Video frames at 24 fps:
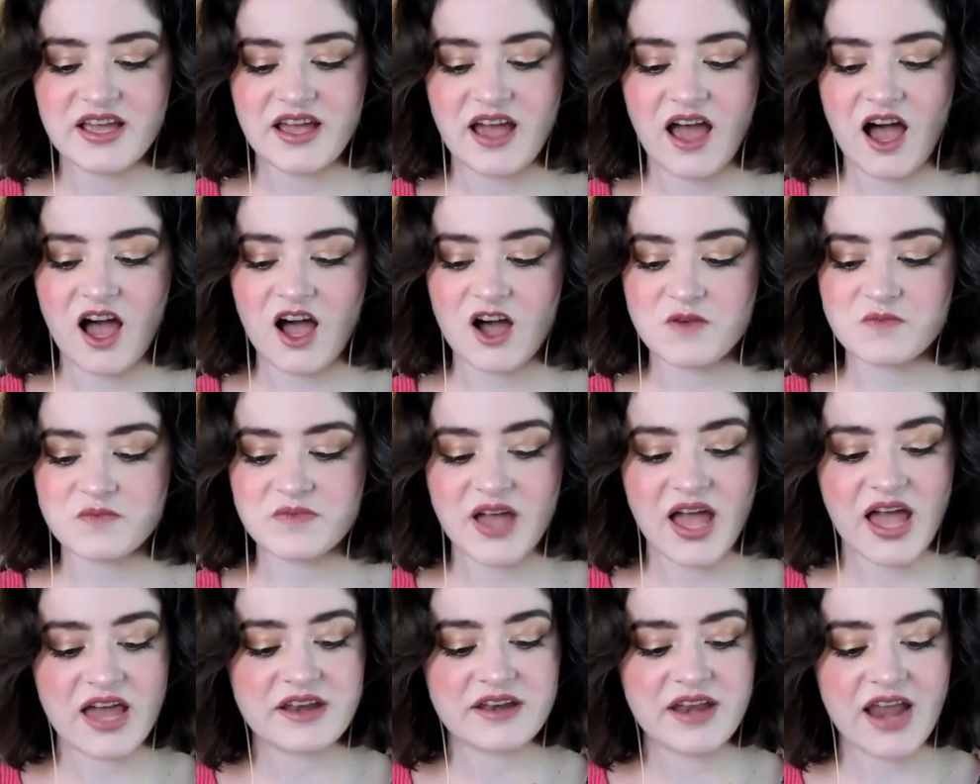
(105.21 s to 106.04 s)

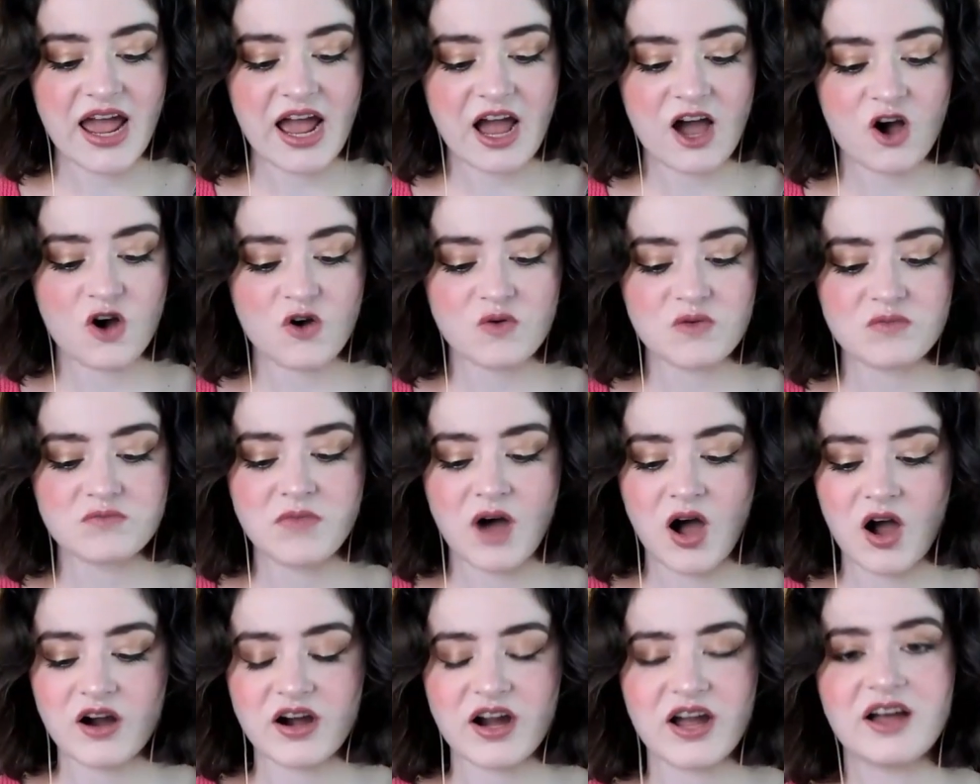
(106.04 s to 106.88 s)
And now
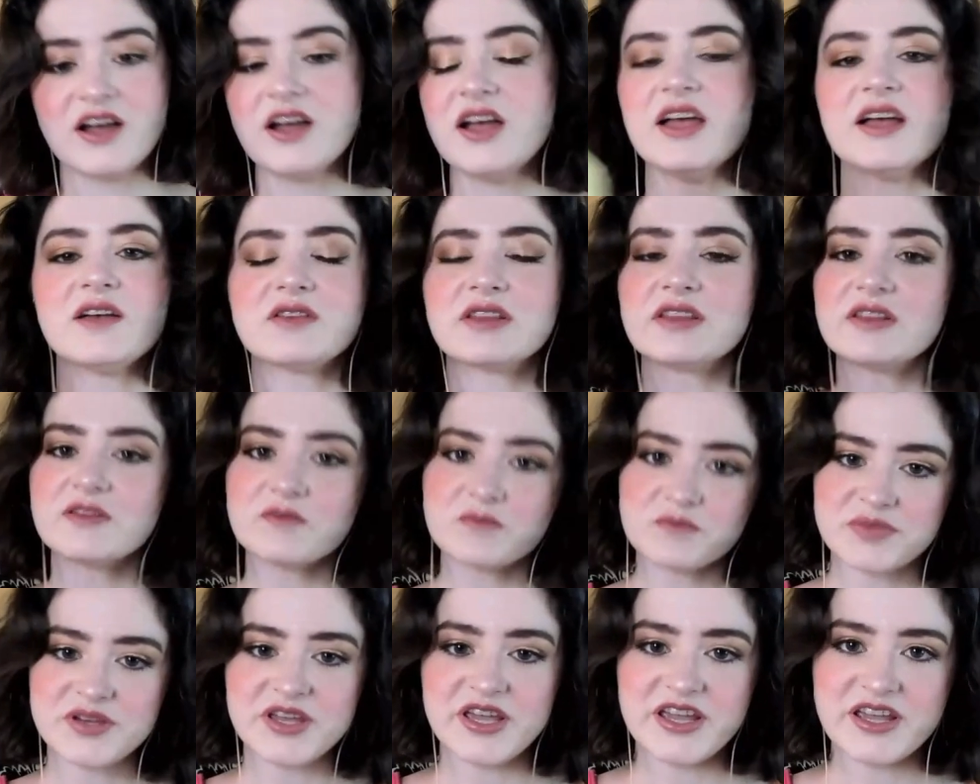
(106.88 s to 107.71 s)
Mara,
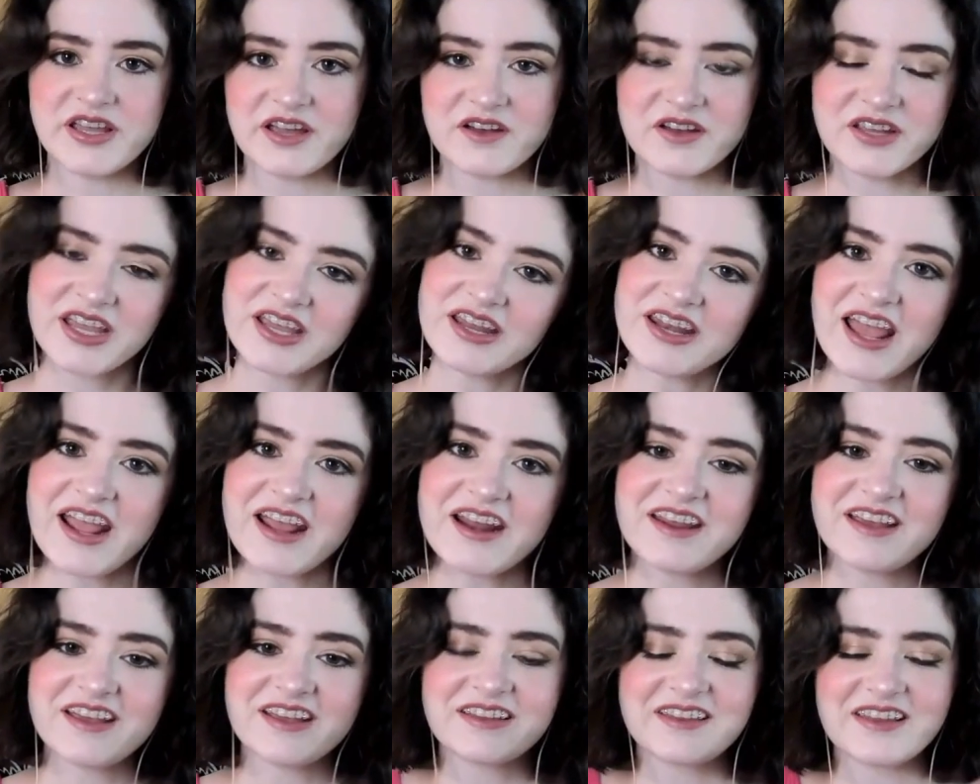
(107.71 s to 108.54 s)
being a
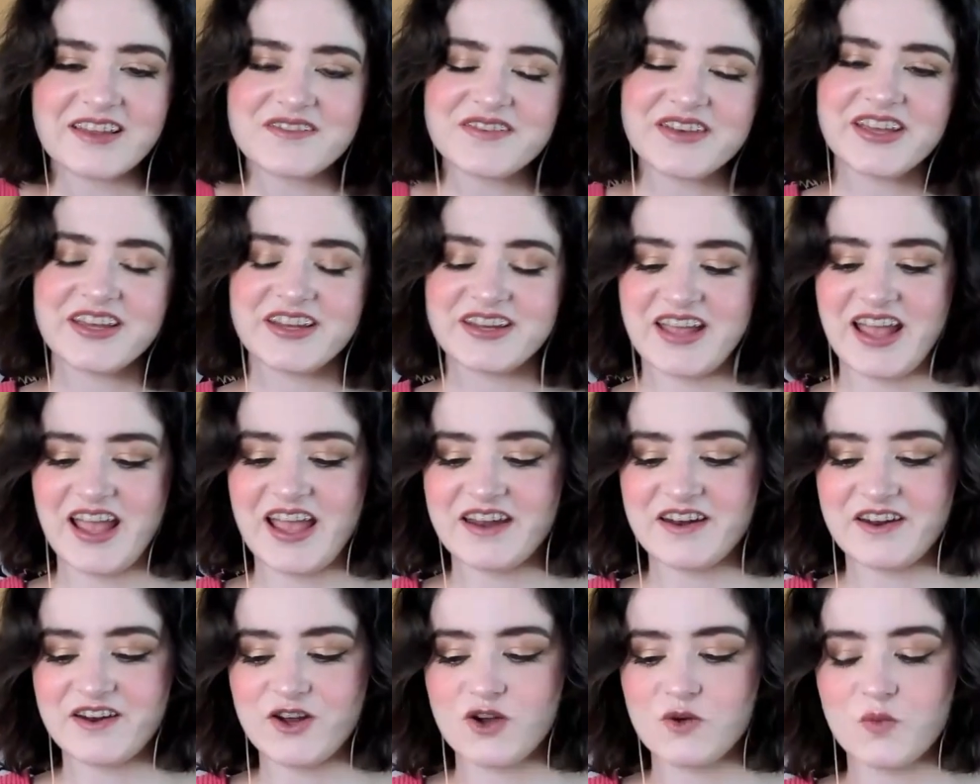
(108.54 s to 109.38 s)
Canadian living in
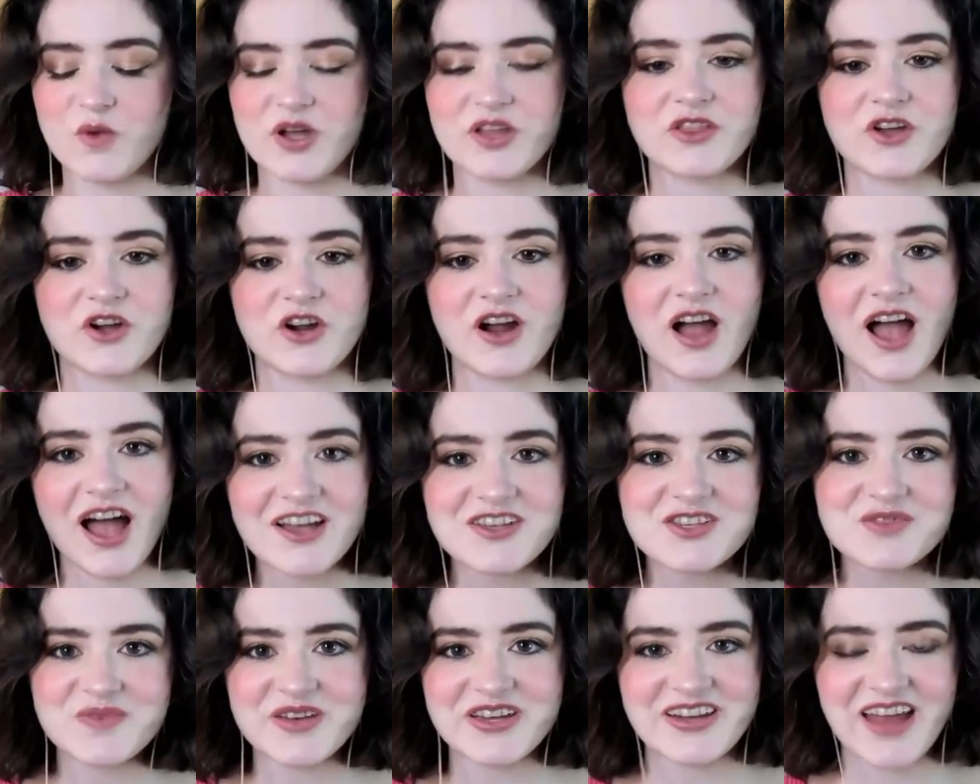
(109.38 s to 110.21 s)
Canada with her
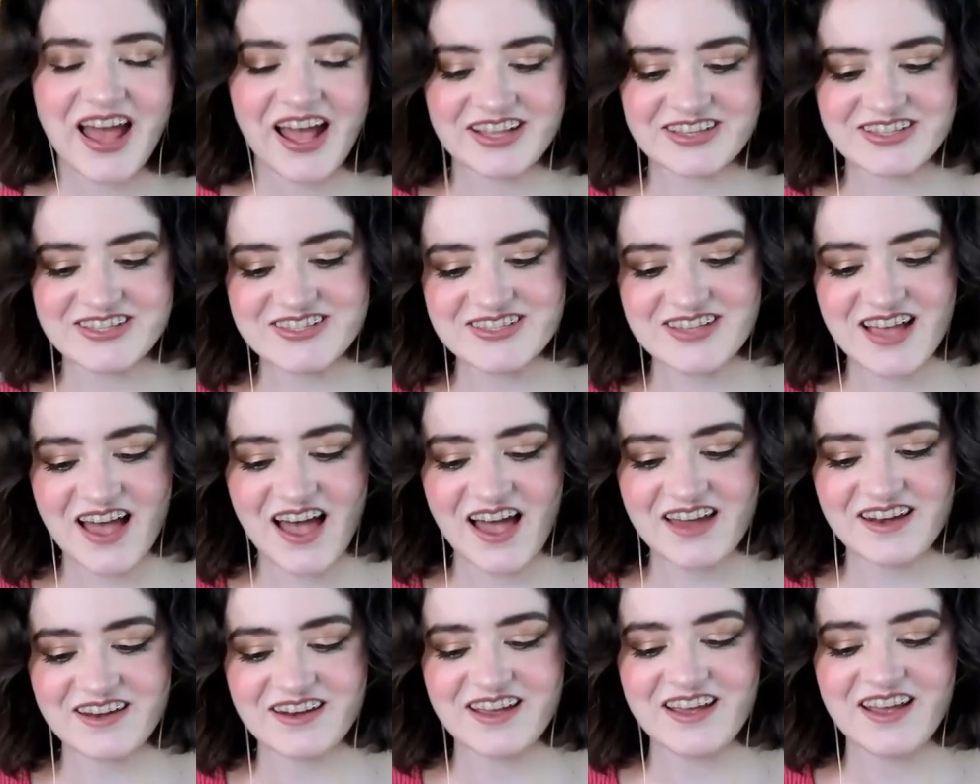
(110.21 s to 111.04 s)
husband and
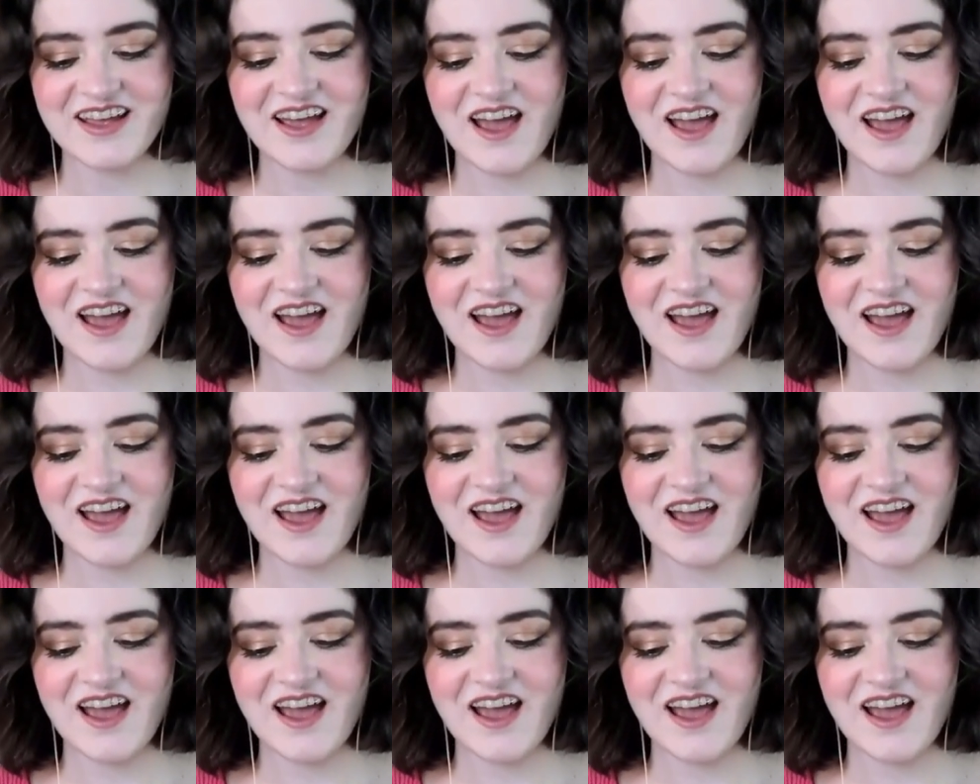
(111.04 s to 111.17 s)
son,